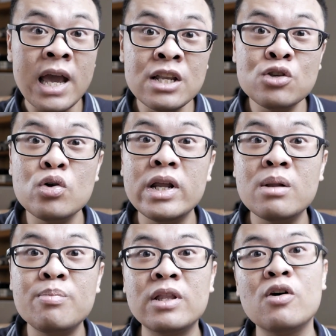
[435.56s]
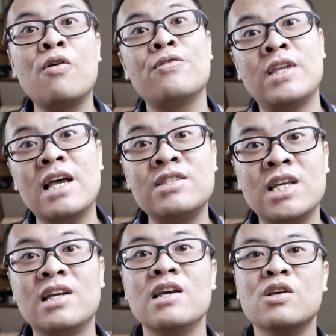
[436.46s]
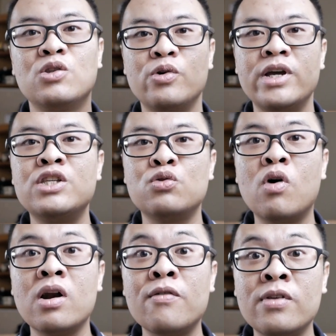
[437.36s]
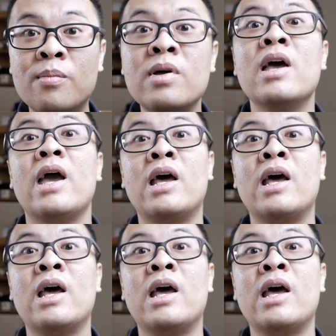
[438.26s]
and do a little bit of testing to each one of them